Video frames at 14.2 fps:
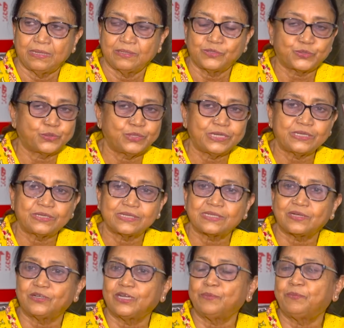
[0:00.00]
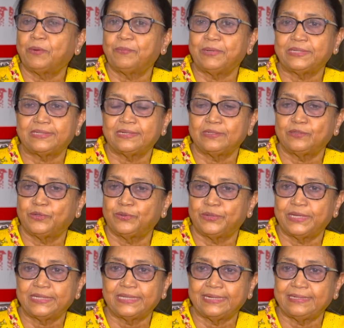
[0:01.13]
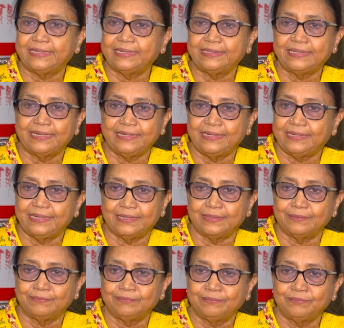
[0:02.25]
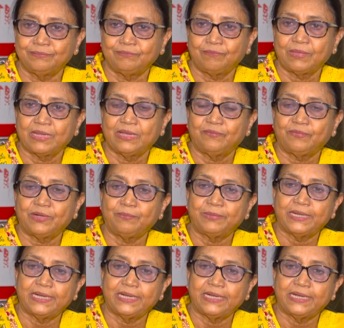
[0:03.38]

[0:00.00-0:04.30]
stories started publishing during 1990. From